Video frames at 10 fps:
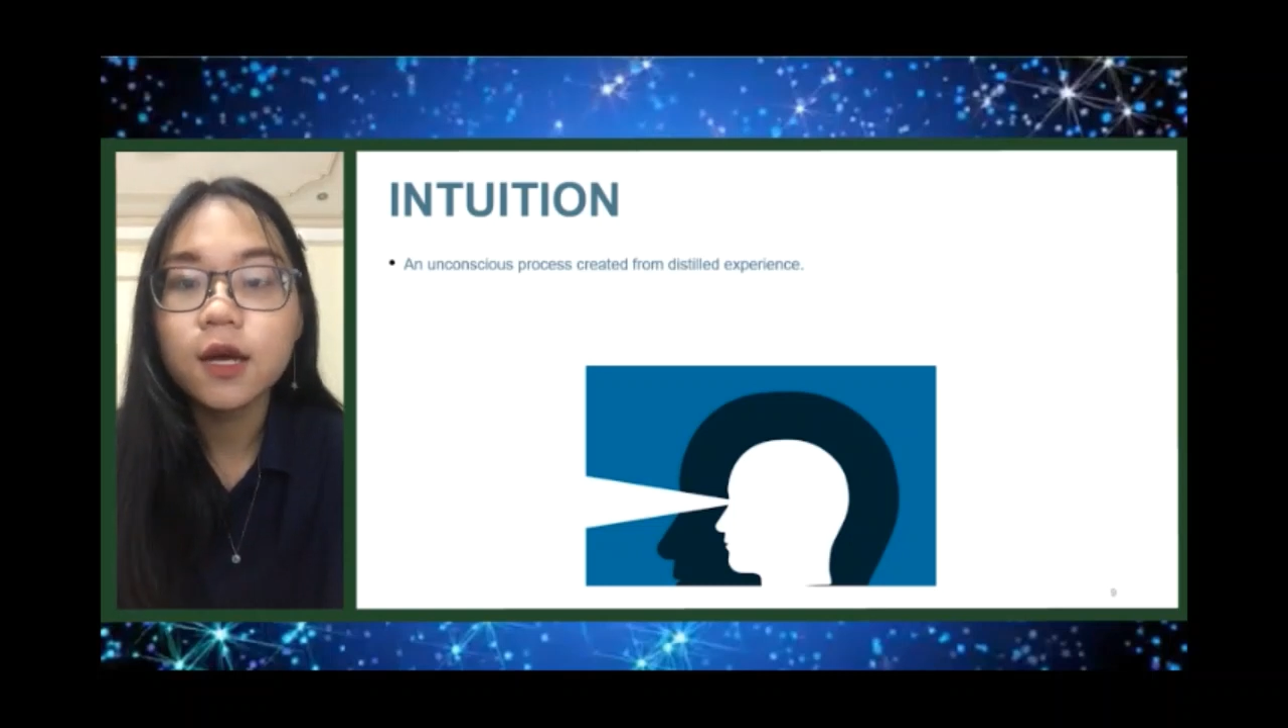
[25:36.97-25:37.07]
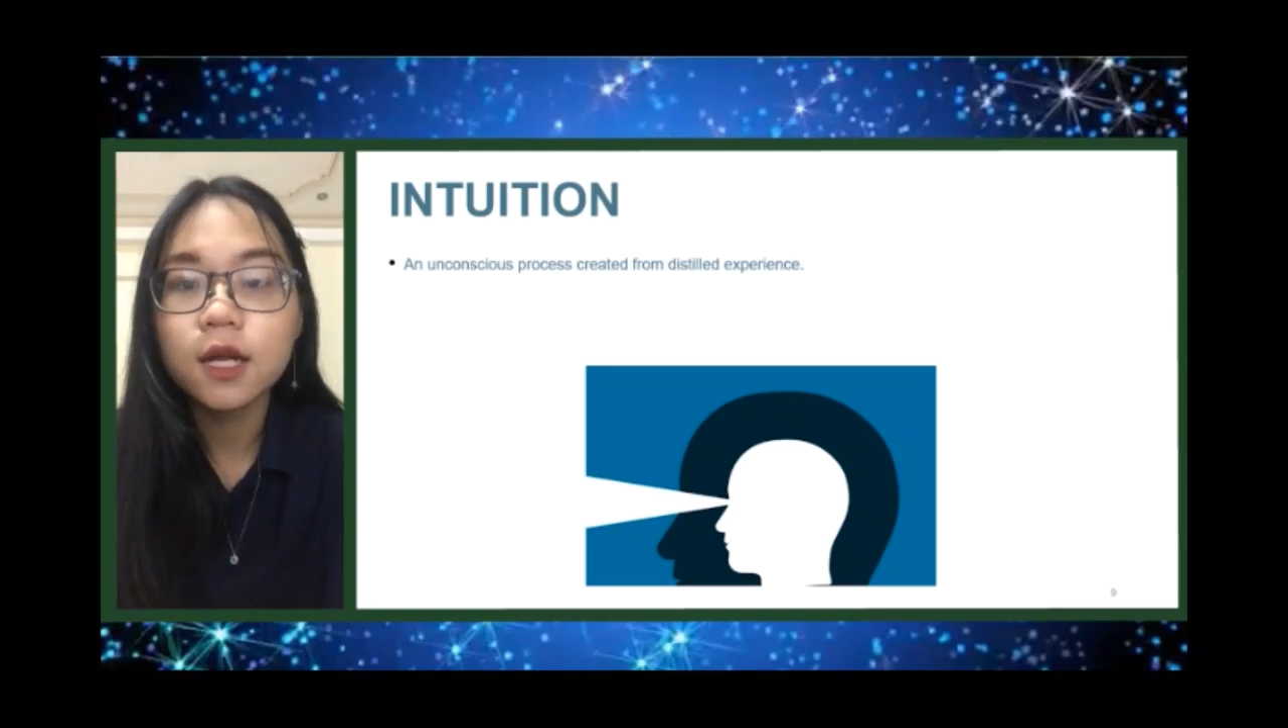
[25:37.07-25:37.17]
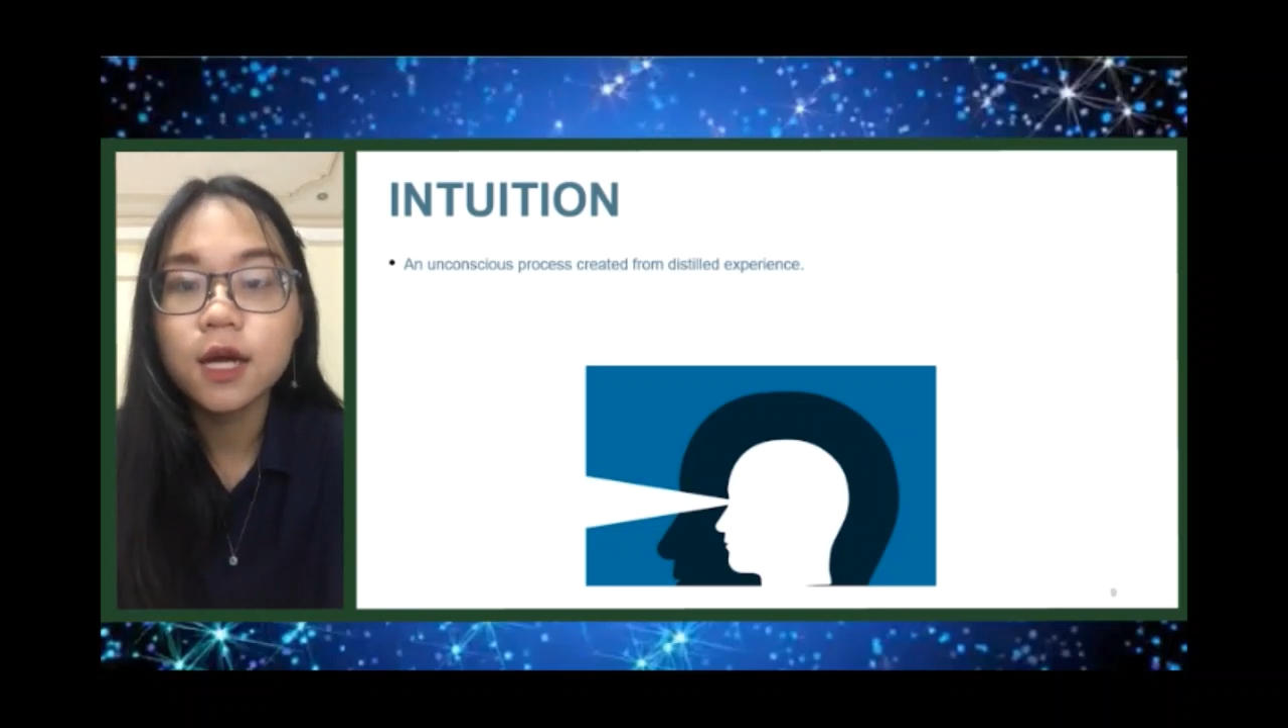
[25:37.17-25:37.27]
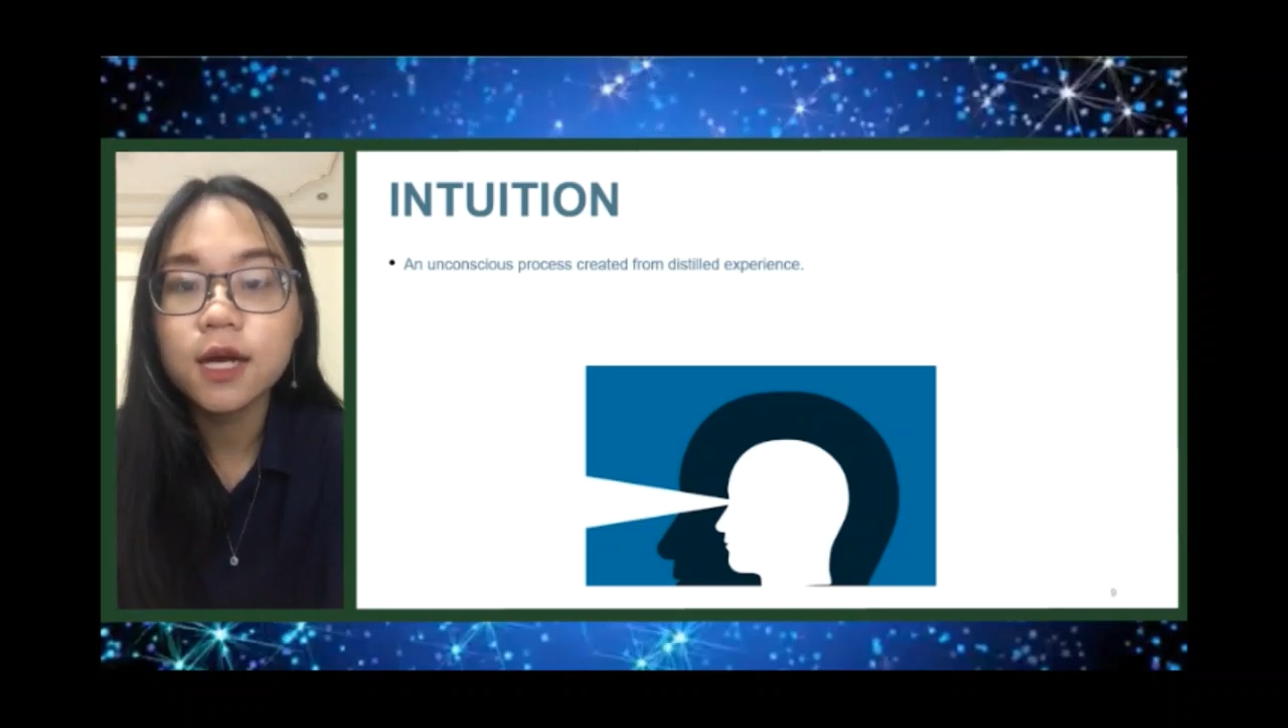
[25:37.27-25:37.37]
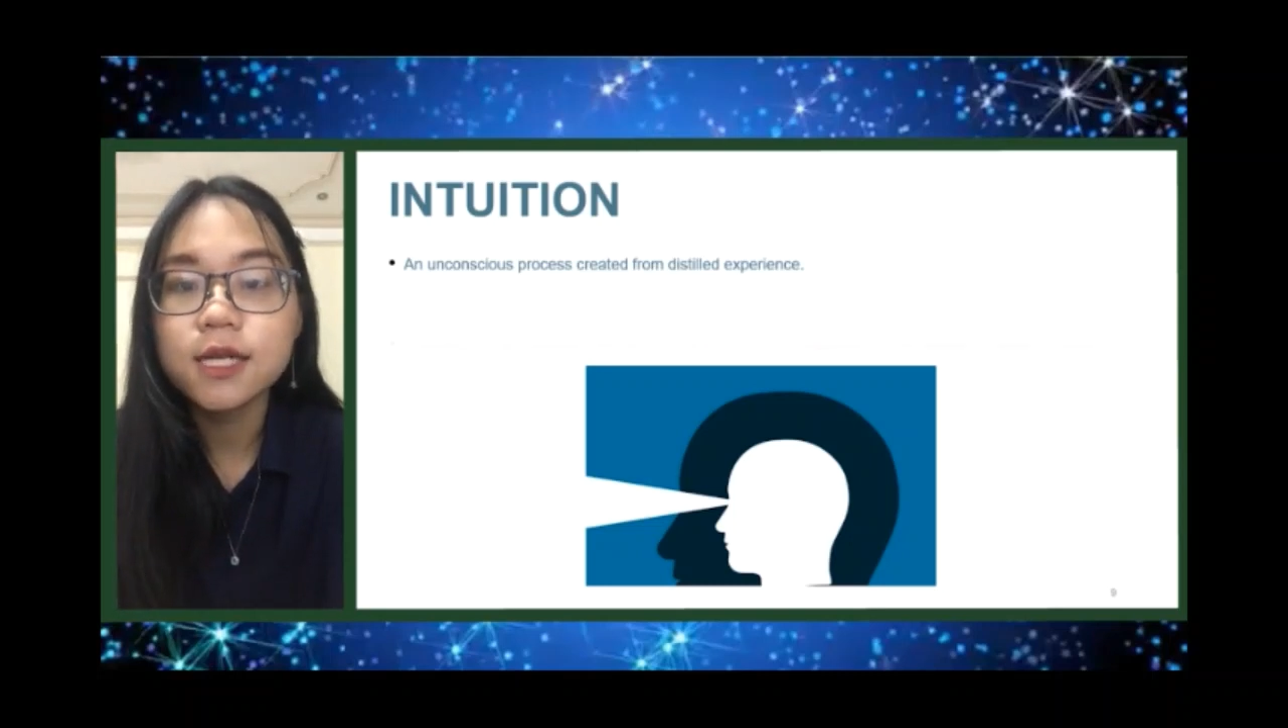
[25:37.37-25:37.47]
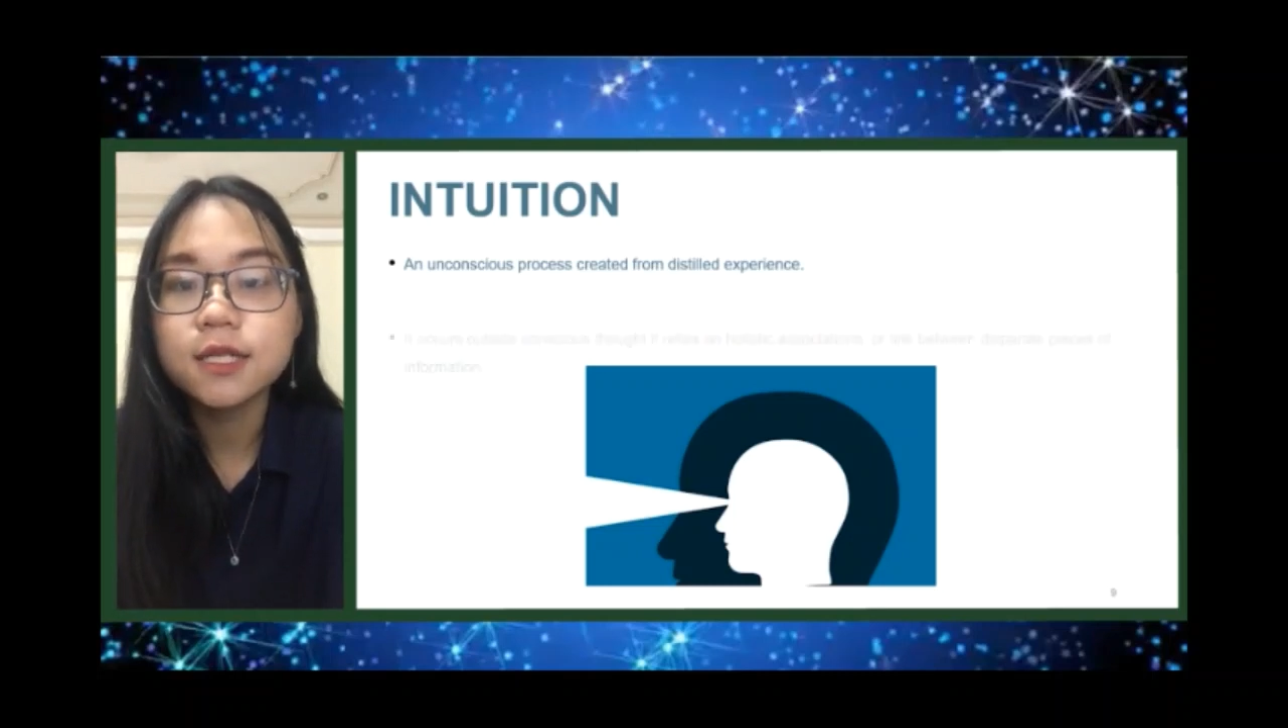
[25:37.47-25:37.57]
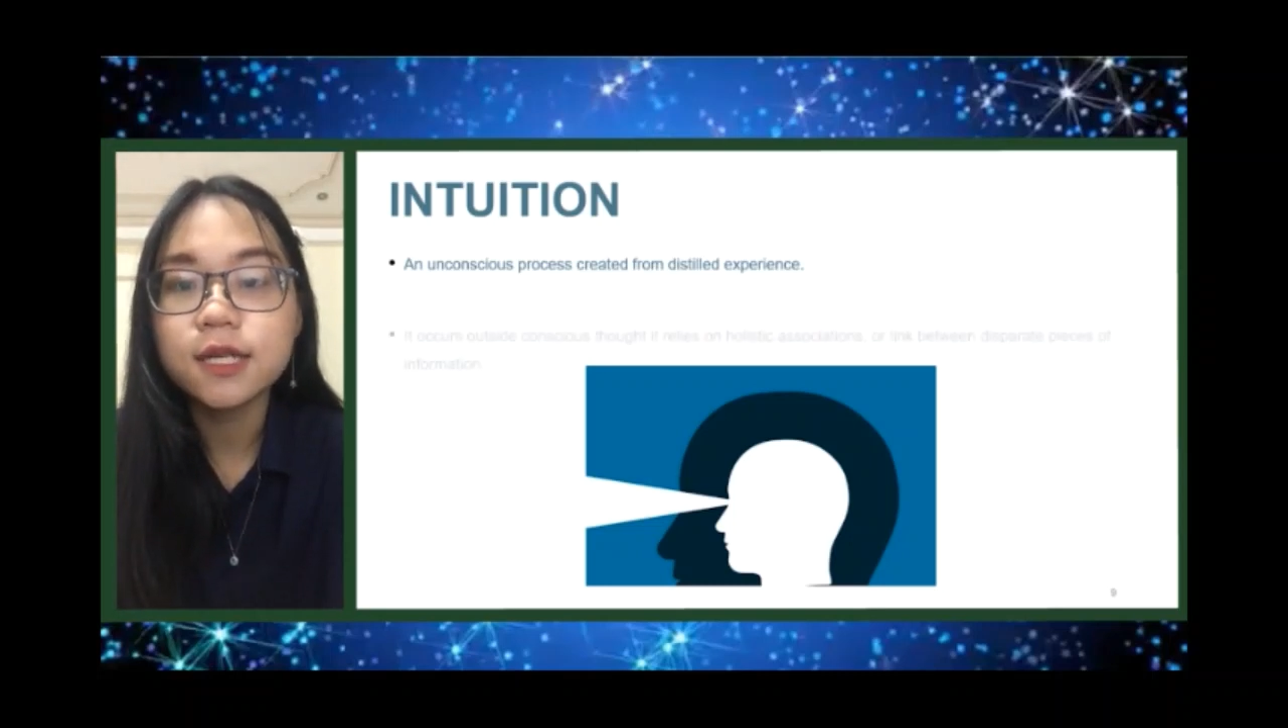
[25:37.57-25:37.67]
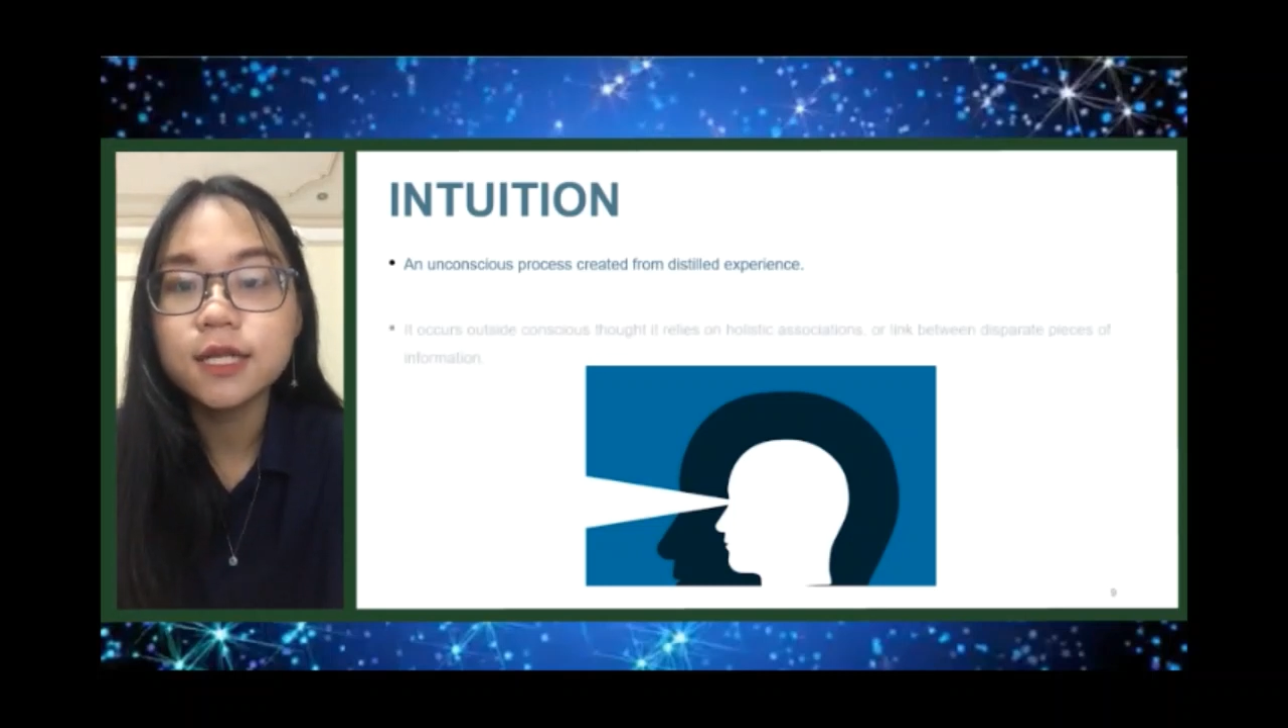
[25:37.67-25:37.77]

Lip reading: occurs